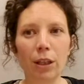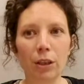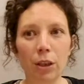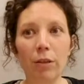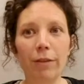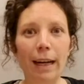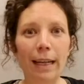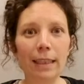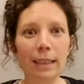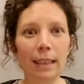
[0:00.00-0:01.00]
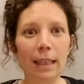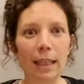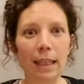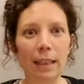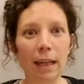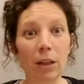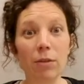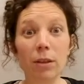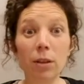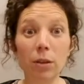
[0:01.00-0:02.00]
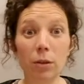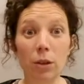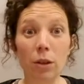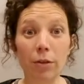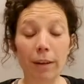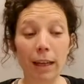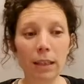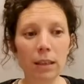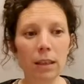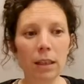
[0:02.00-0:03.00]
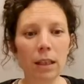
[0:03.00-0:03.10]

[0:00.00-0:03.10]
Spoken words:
so fast, and I grew so fast.